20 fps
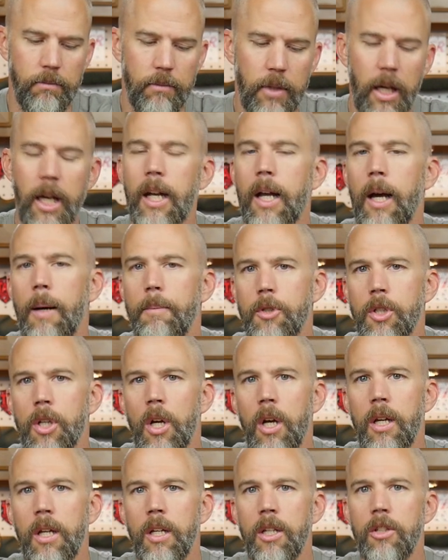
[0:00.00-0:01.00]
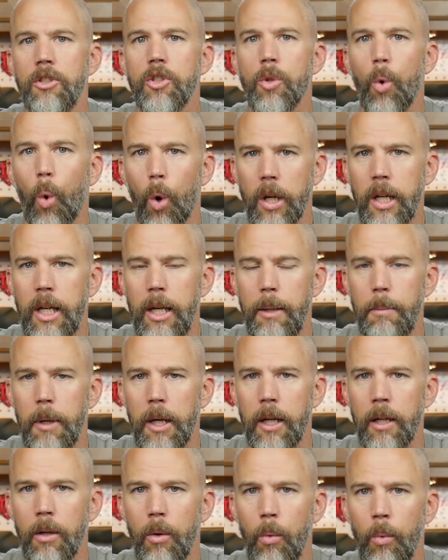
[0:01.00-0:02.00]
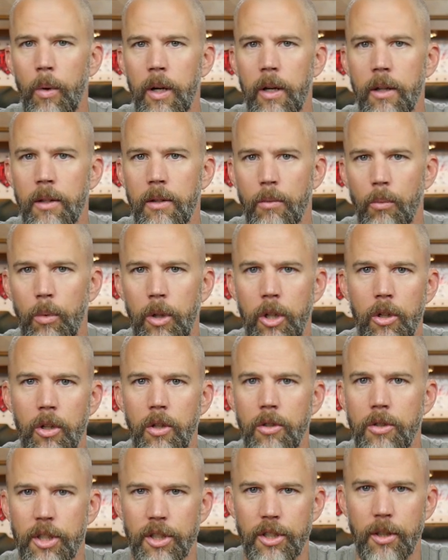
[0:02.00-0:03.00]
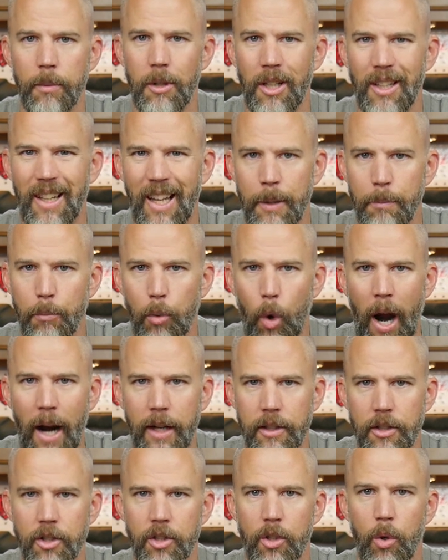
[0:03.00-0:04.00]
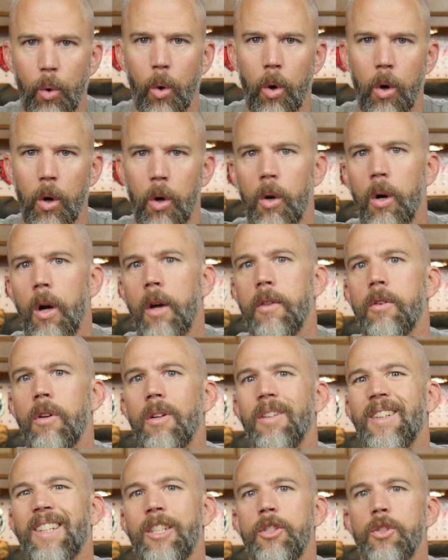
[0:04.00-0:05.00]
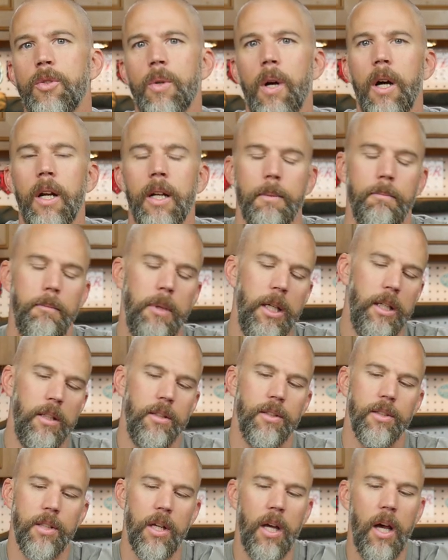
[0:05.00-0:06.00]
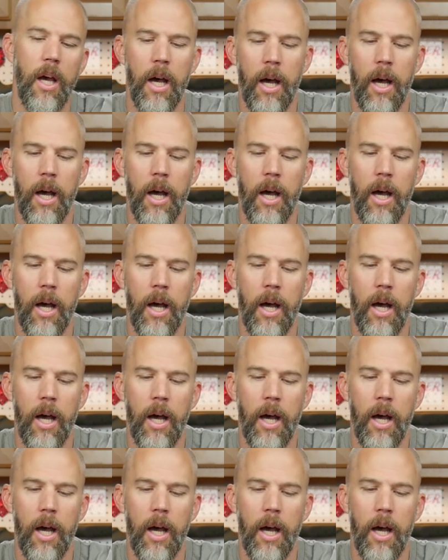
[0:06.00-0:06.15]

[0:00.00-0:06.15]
hiccups in scorekeeping with when you're using something like practice score or other electronic means.